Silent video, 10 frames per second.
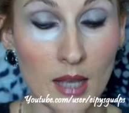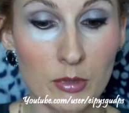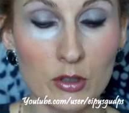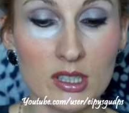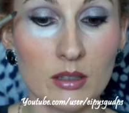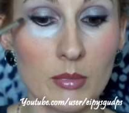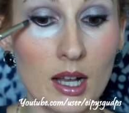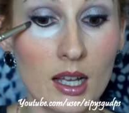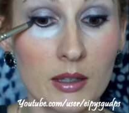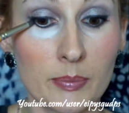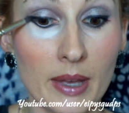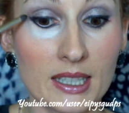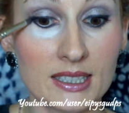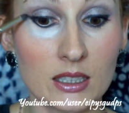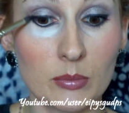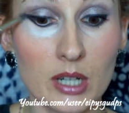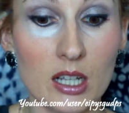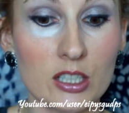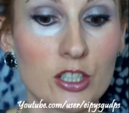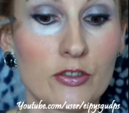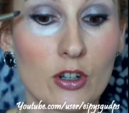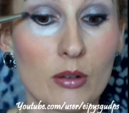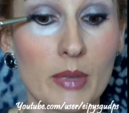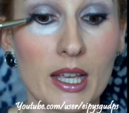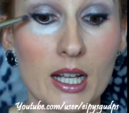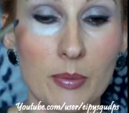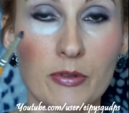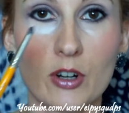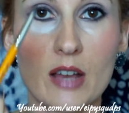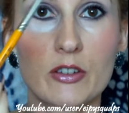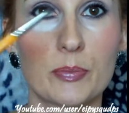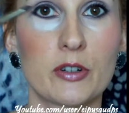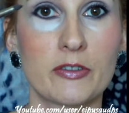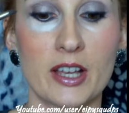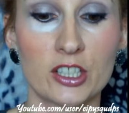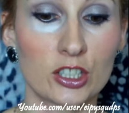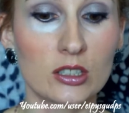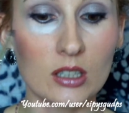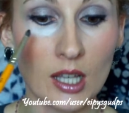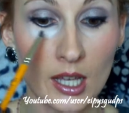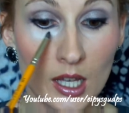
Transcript: I'm using my pencil brush from Makeup Forever Professional